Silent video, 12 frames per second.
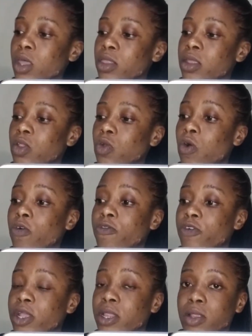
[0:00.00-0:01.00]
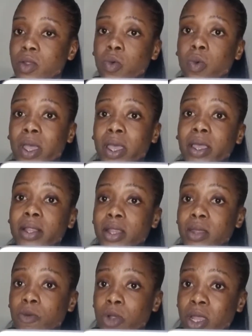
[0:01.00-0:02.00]
this conference where
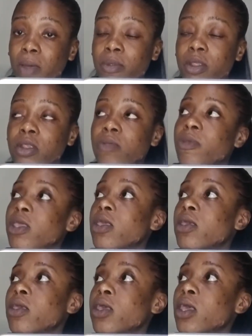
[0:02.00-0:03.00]
Tim was coming to speak.